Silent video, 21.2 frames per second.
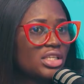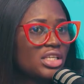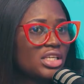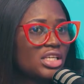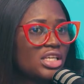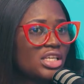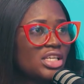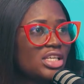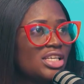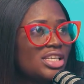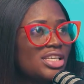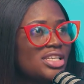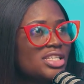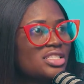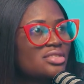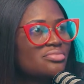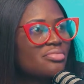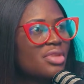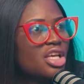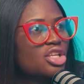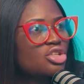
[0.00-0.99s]
he
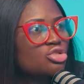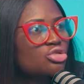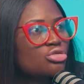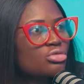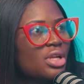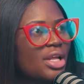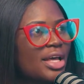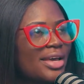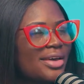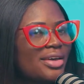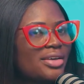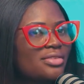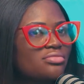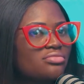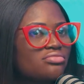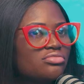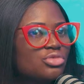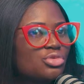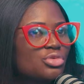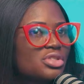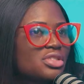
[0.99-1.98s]
is meant to like
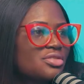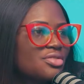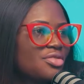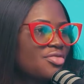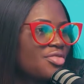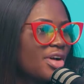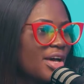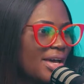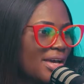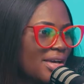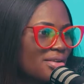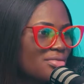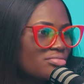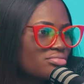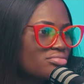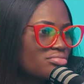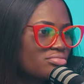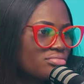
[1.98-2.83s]
notify